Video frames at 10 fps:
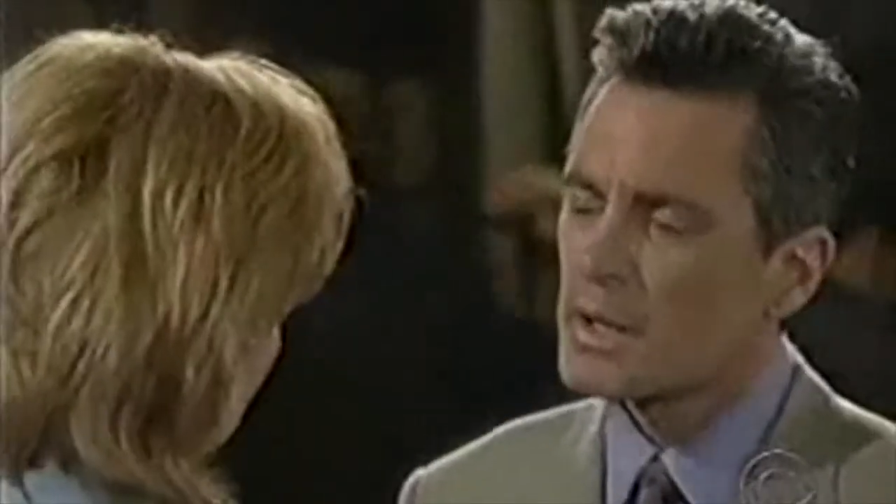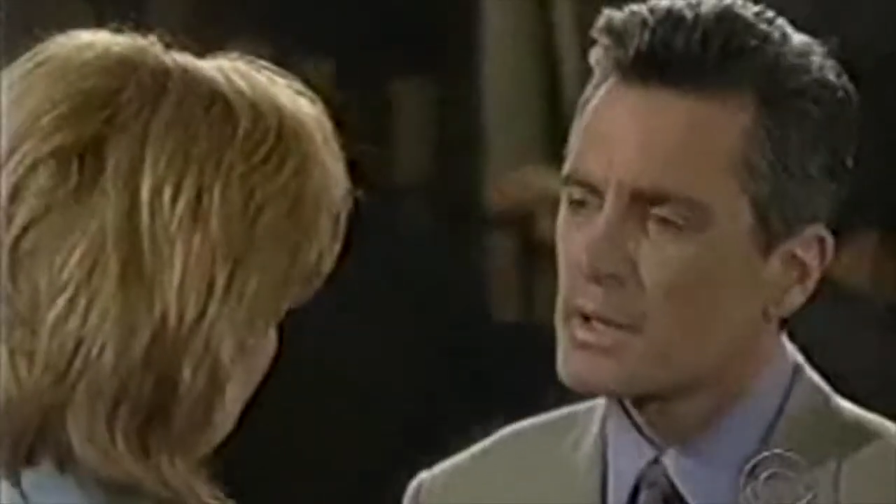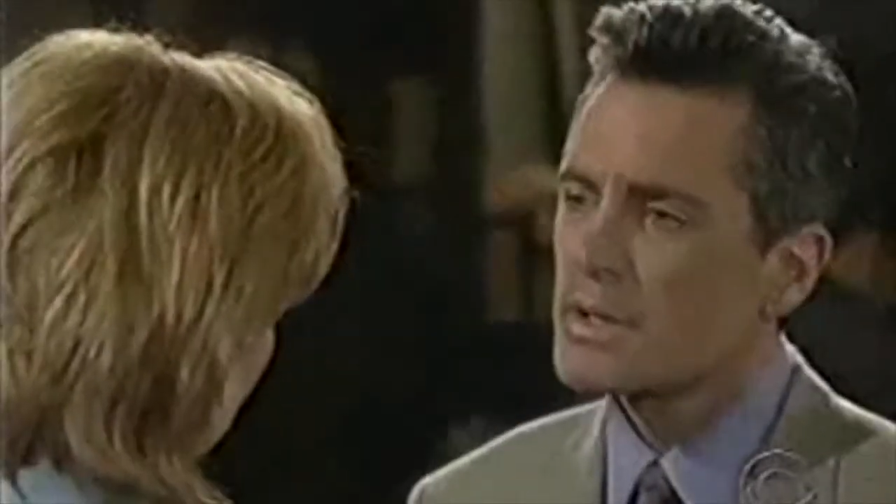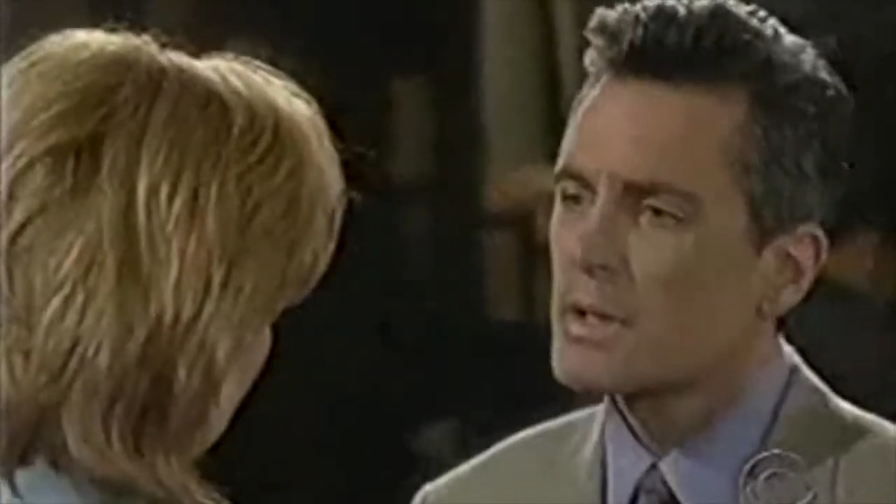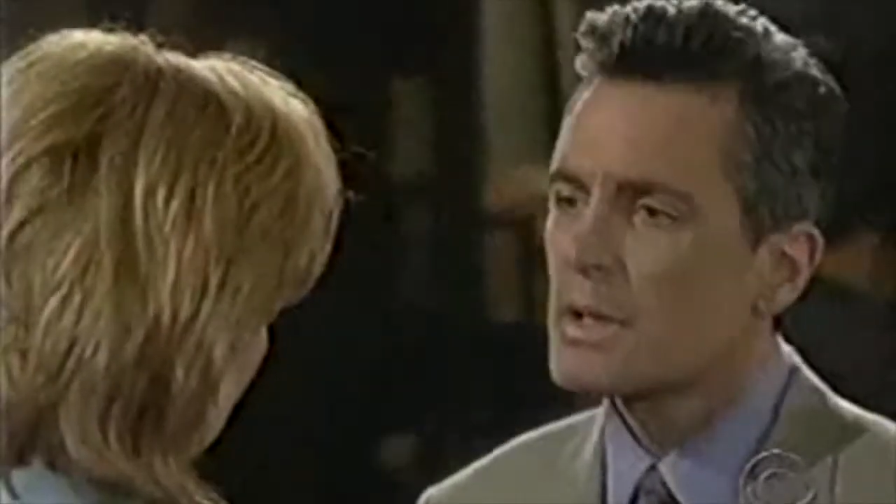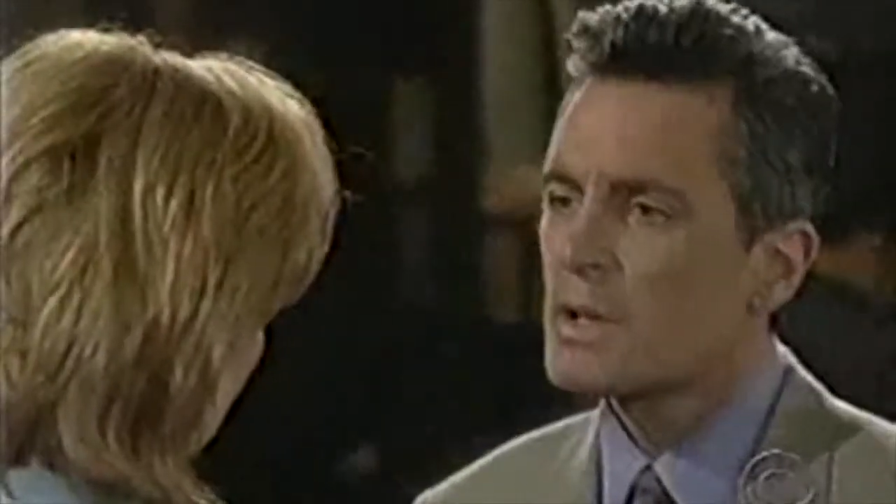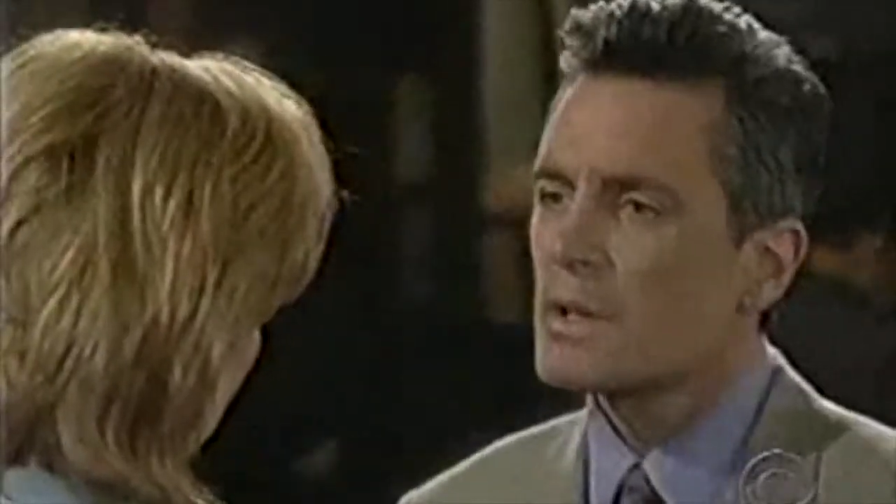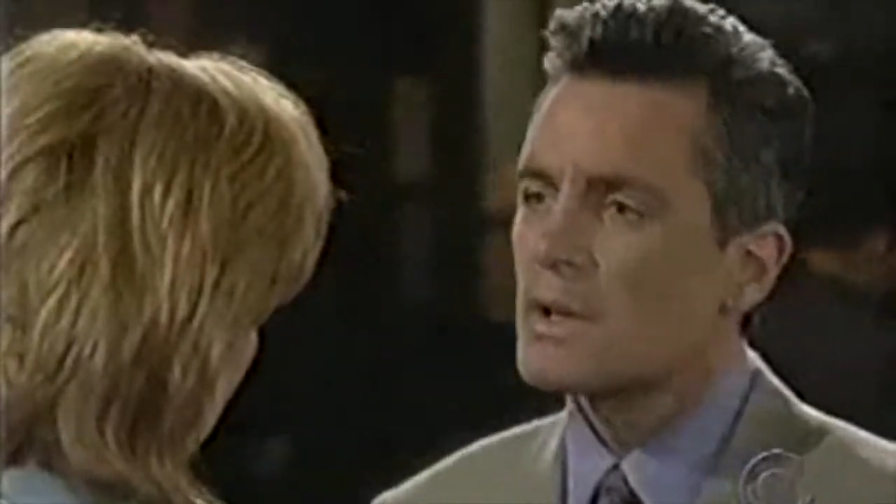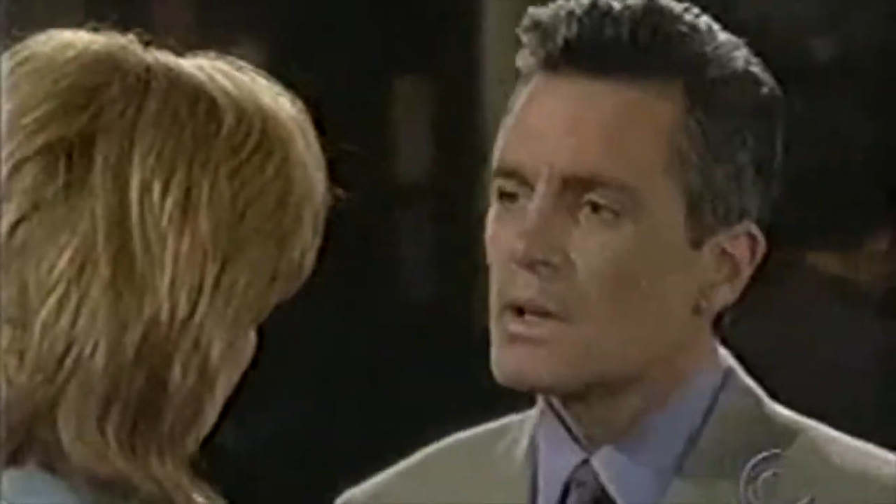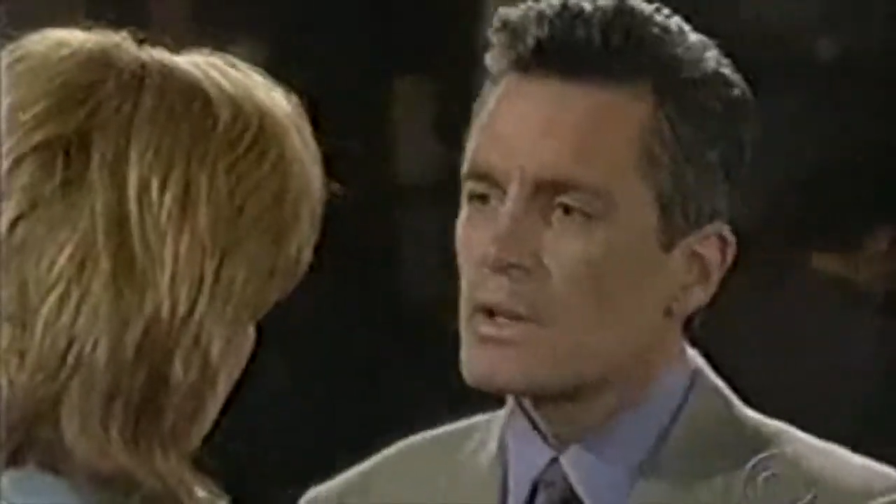Honey,
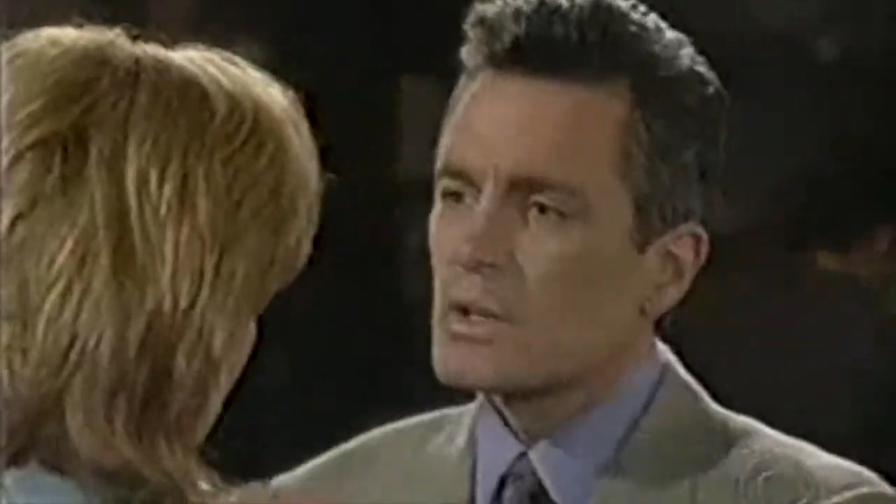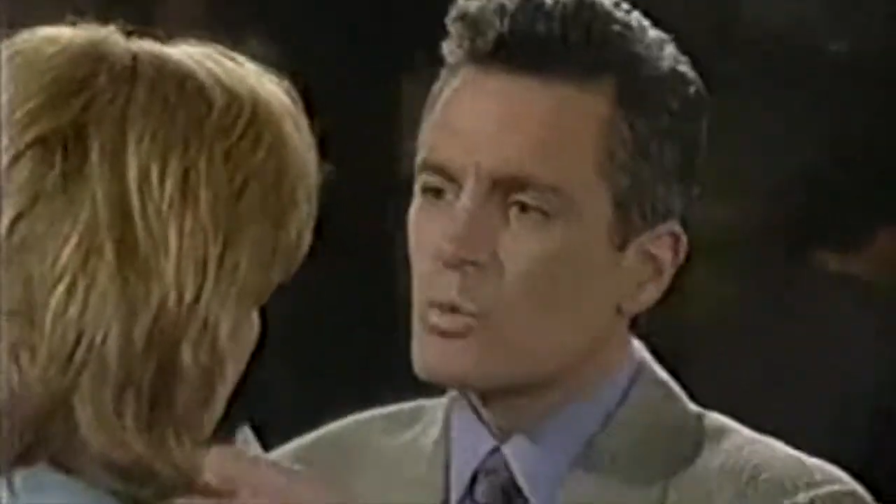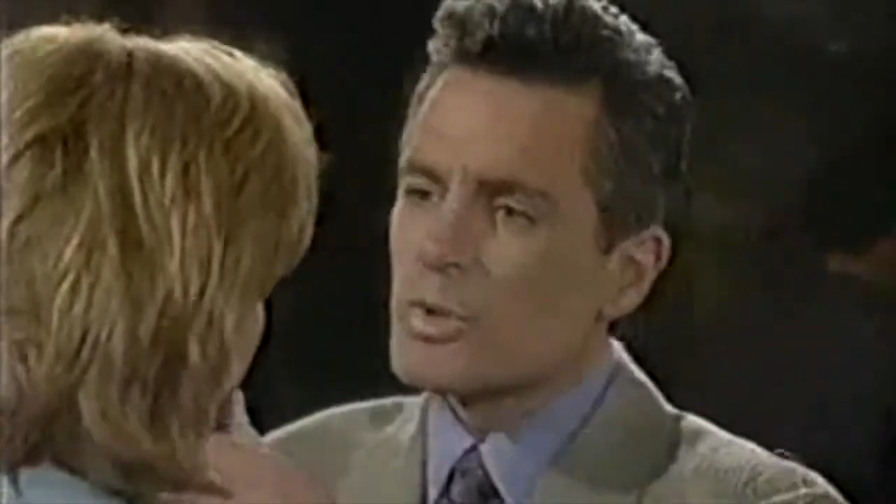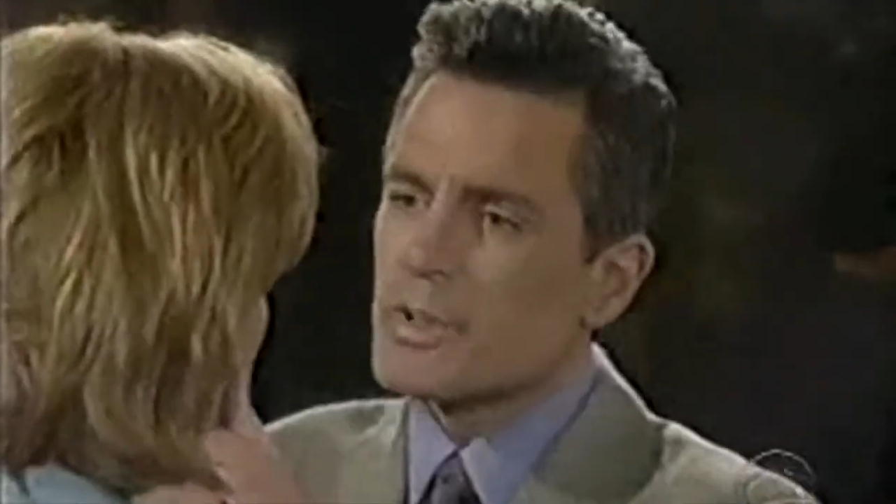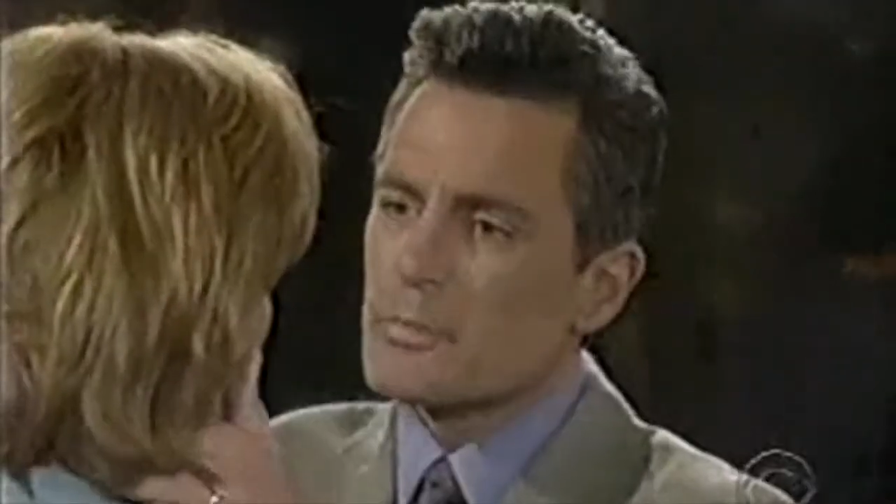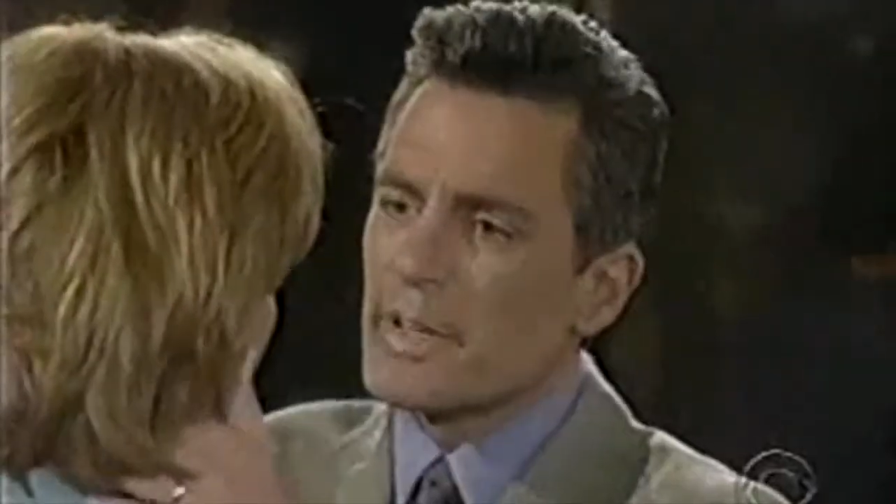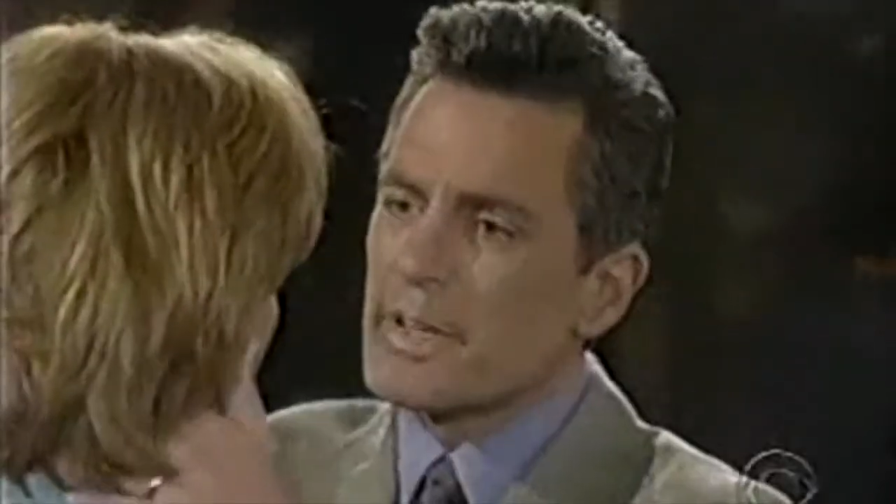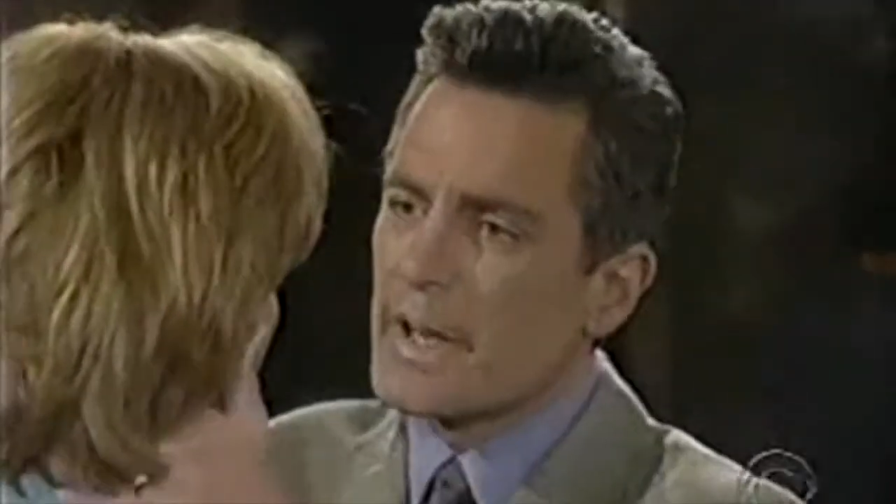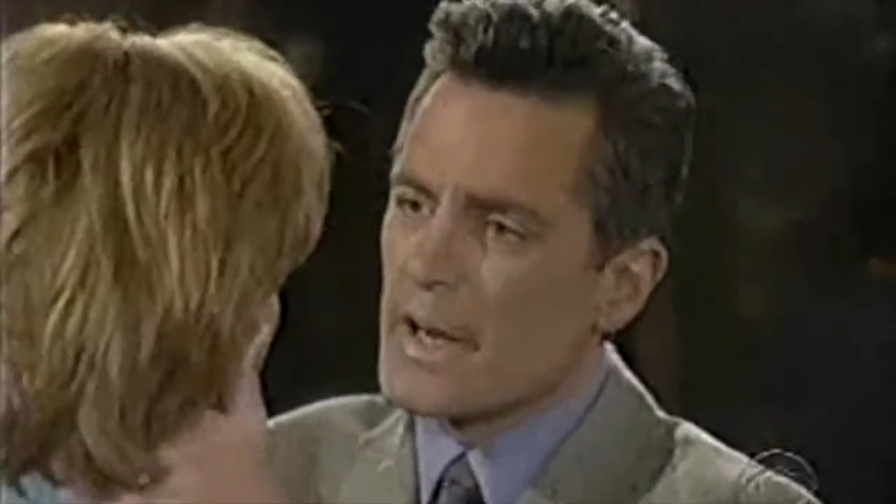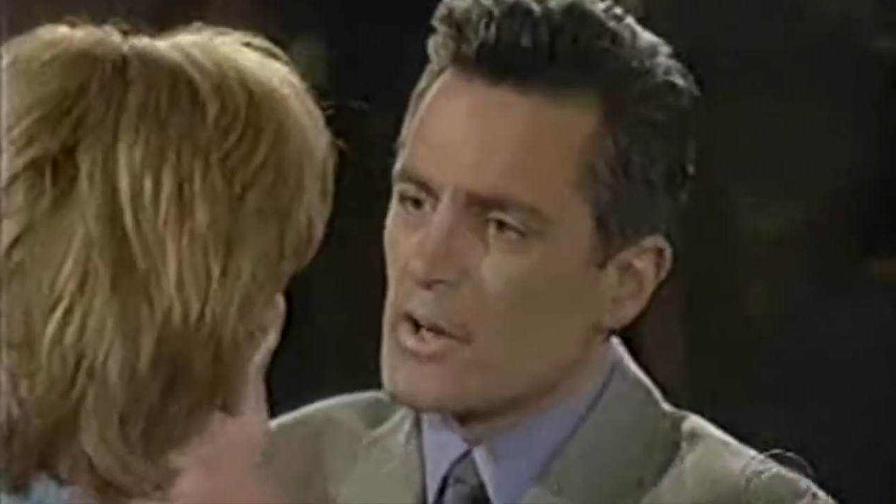you wouldn't have been